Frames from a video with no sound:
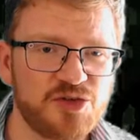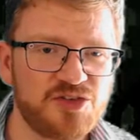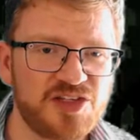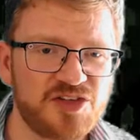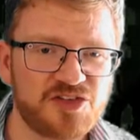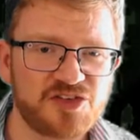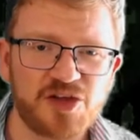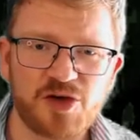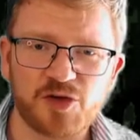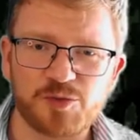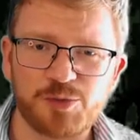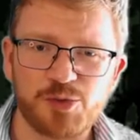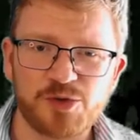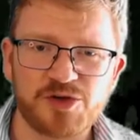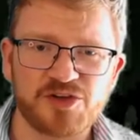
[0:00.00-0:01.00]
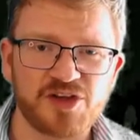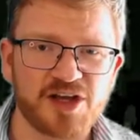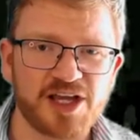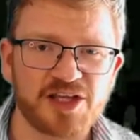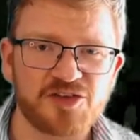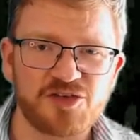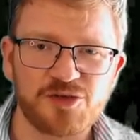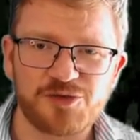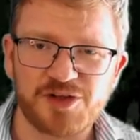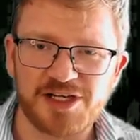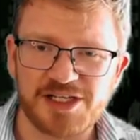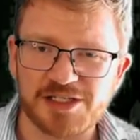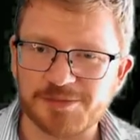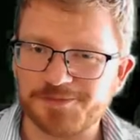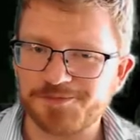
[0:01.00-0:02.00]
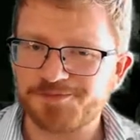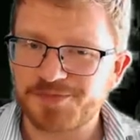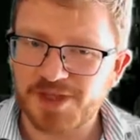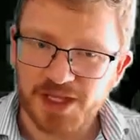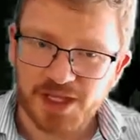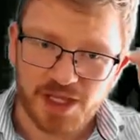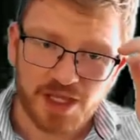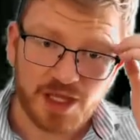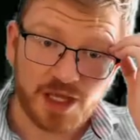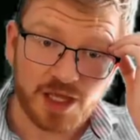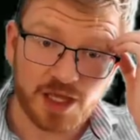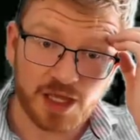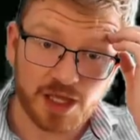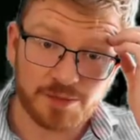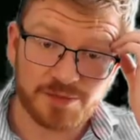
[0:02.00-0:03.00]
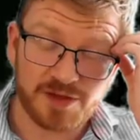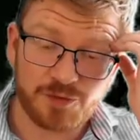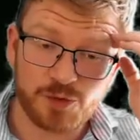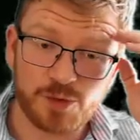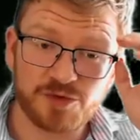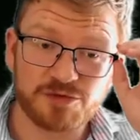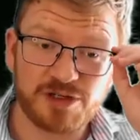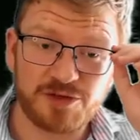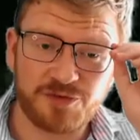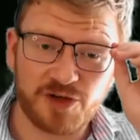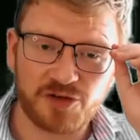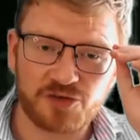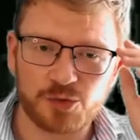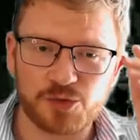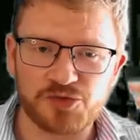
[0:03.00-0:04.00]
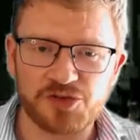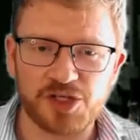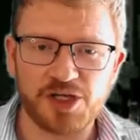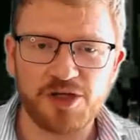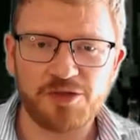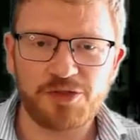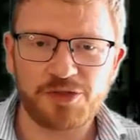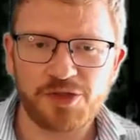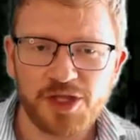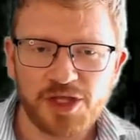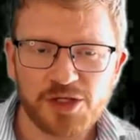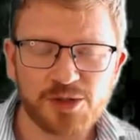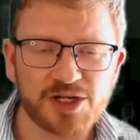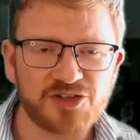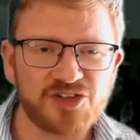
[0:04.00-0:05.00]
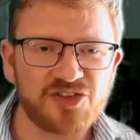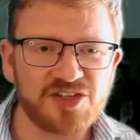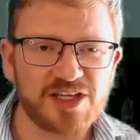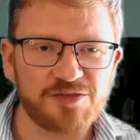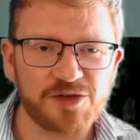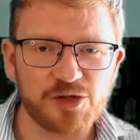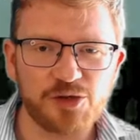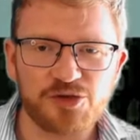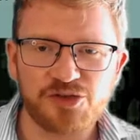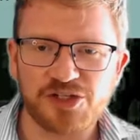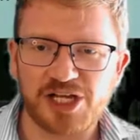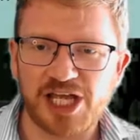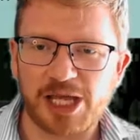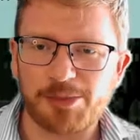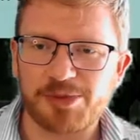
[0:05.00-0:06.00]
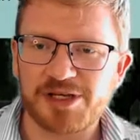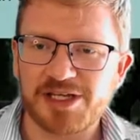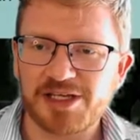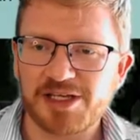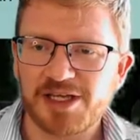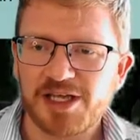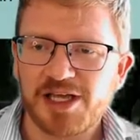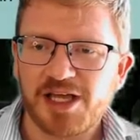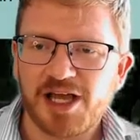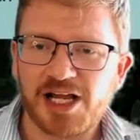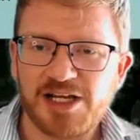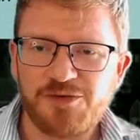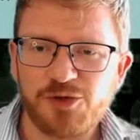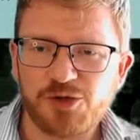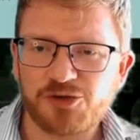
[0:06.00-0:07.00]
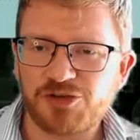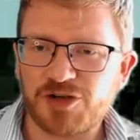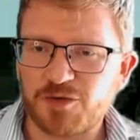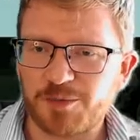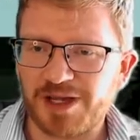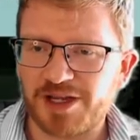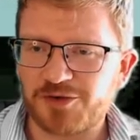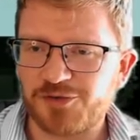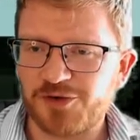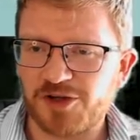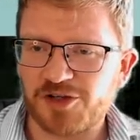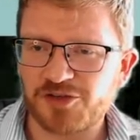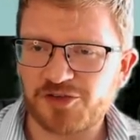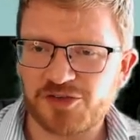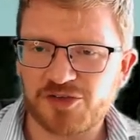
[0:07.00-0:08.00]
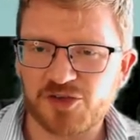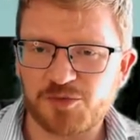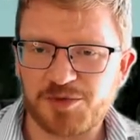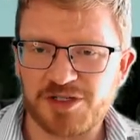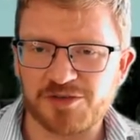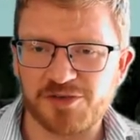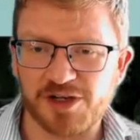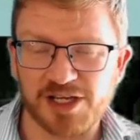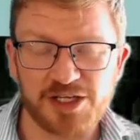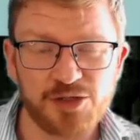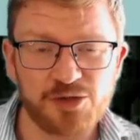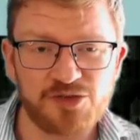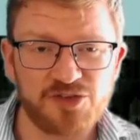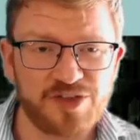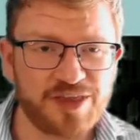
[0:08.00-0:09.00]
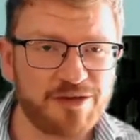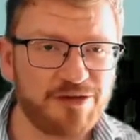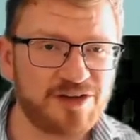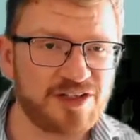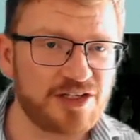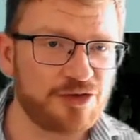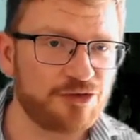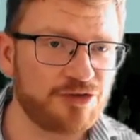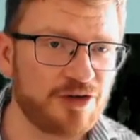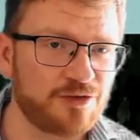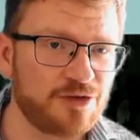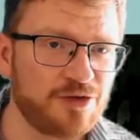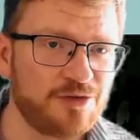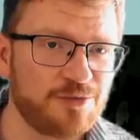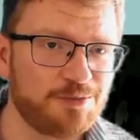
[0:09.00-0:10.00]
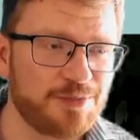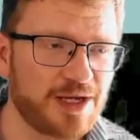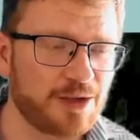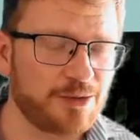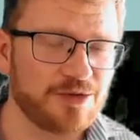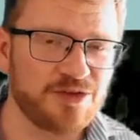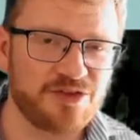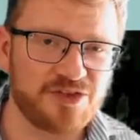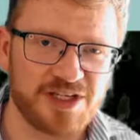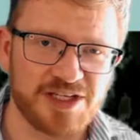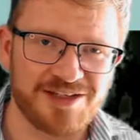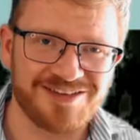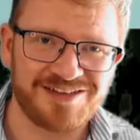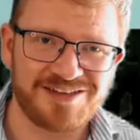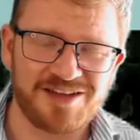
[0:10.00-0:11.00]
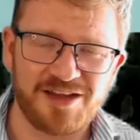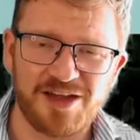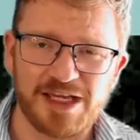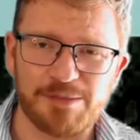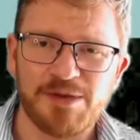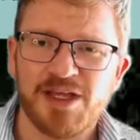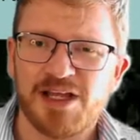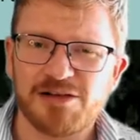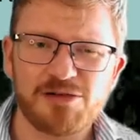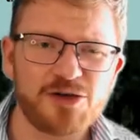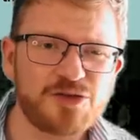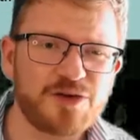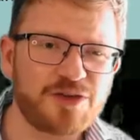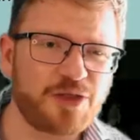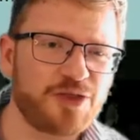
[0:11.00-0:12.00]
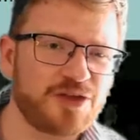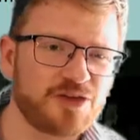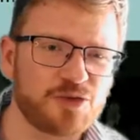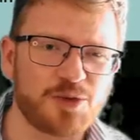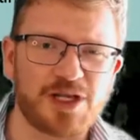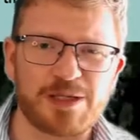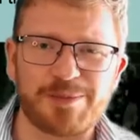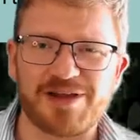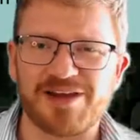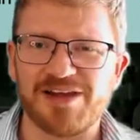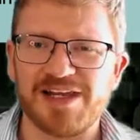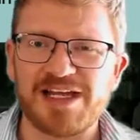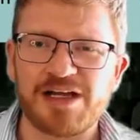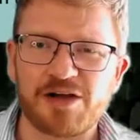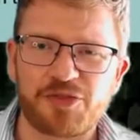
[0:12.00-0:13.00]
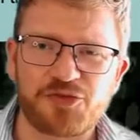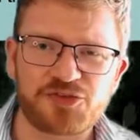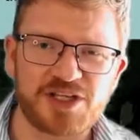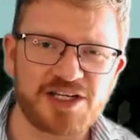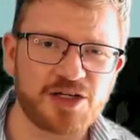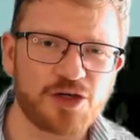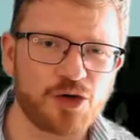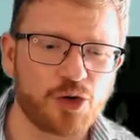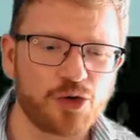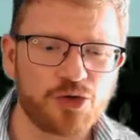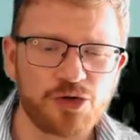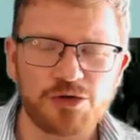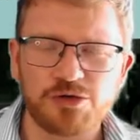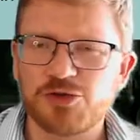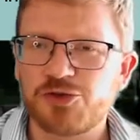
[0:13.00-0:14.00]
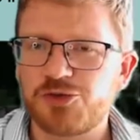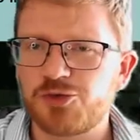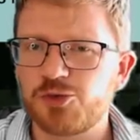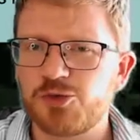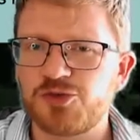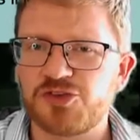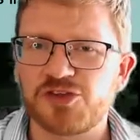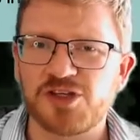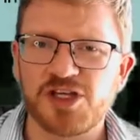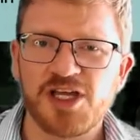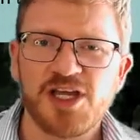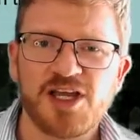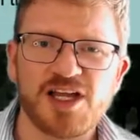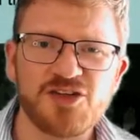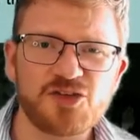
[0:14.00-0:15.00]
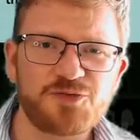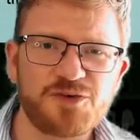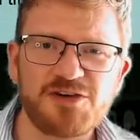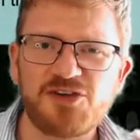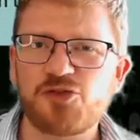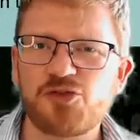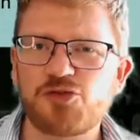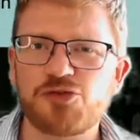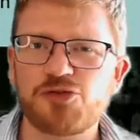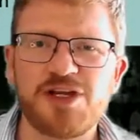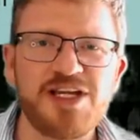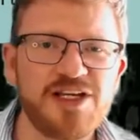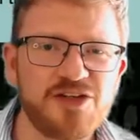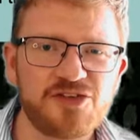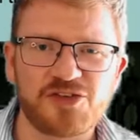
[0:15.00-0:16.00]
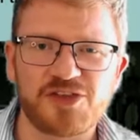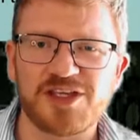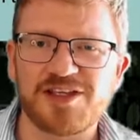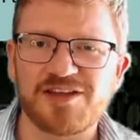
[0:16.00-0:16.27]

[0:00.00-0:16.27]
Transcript: stars born and die as you fell in. If you're moving really fast towards the Earth, you'd actually see evolution happening. And if you could travel back faster than the speed of light, you'd theoretically travel backwards in time. There are loads of other things as well about lengths getting longer and shorter, and just very strange things